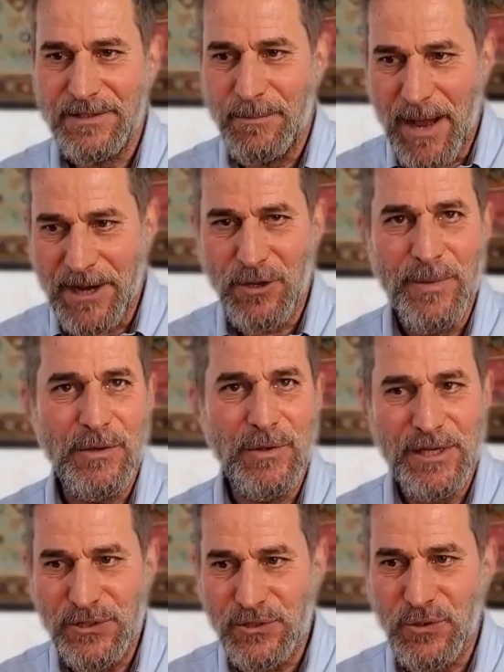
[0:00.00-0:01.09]
monumental,
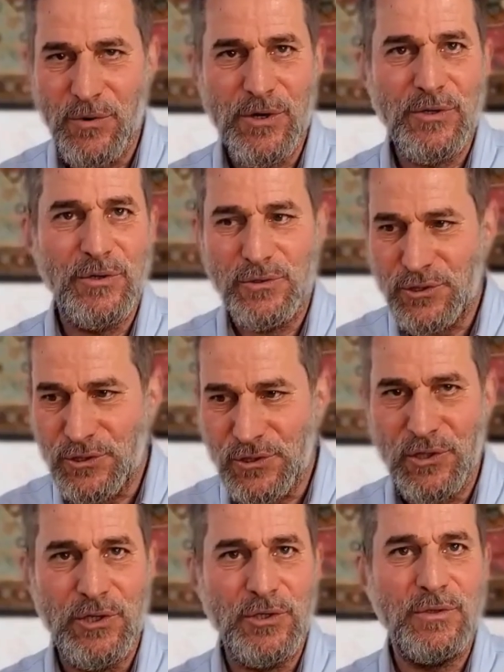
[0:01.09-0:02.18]
historical,
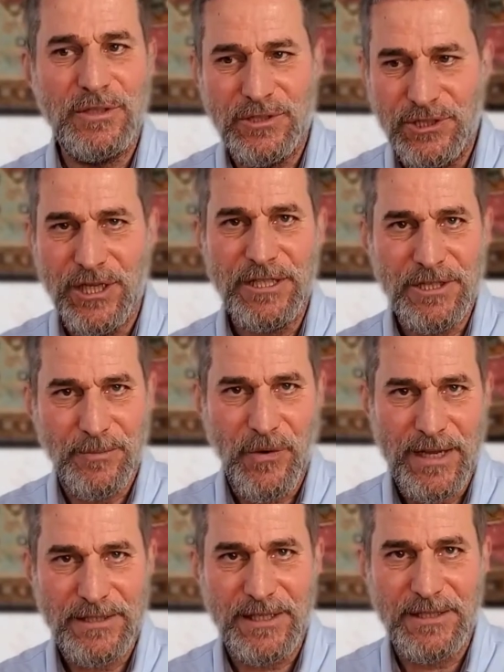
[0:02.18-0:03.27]
slow, just
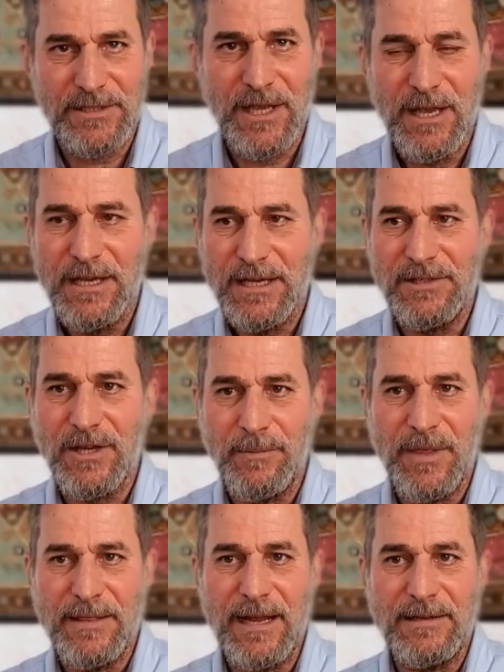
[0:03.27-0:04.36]
process is
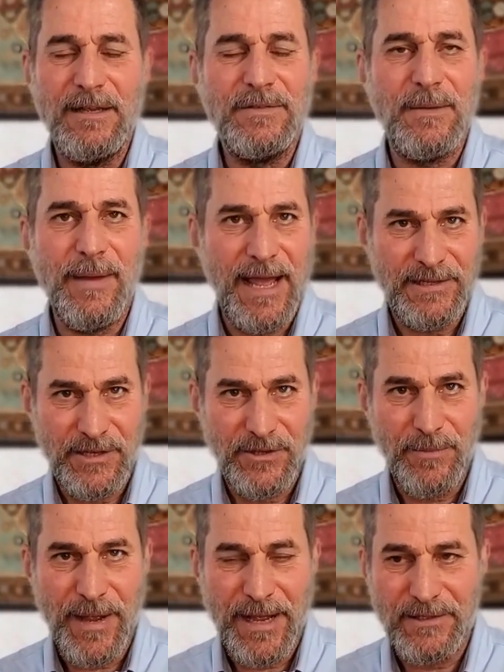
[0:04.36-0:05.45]
something that gives them ants in their
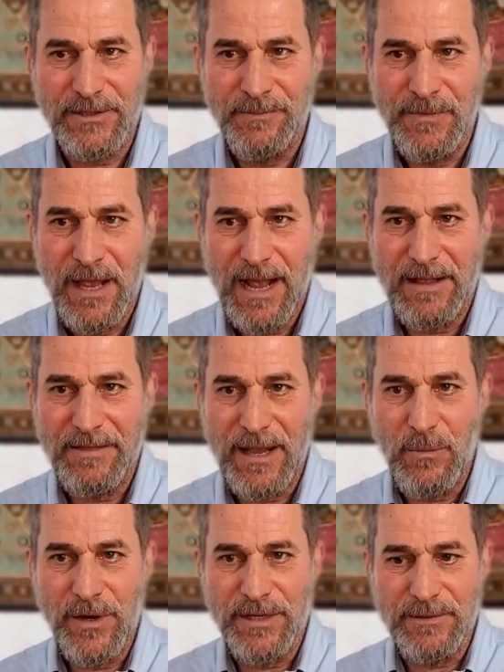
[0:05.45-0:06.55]
pants. And they
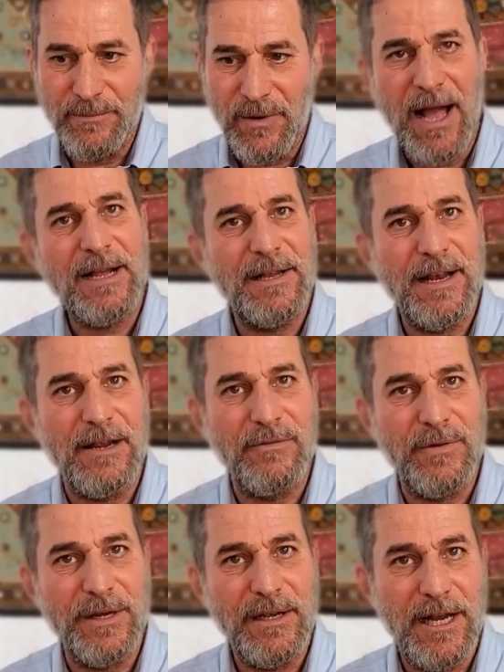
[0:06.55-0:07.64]
want to block it at
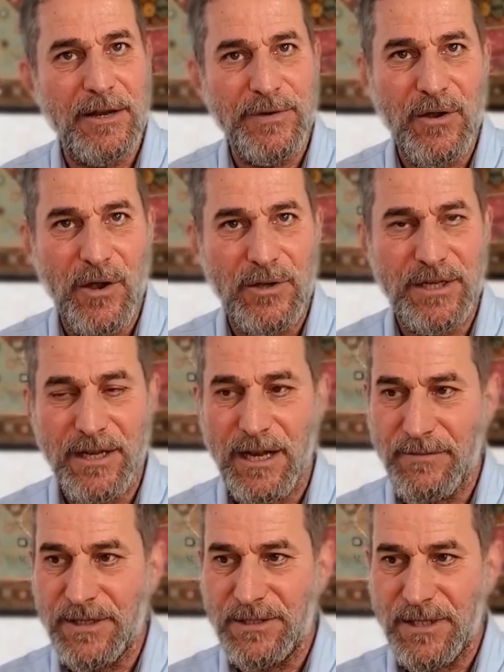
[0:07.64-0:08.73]
every cost and at
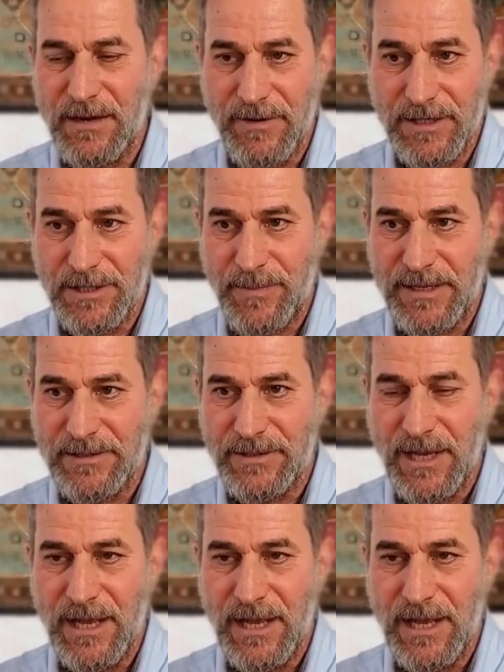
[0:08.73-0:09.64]
every expense.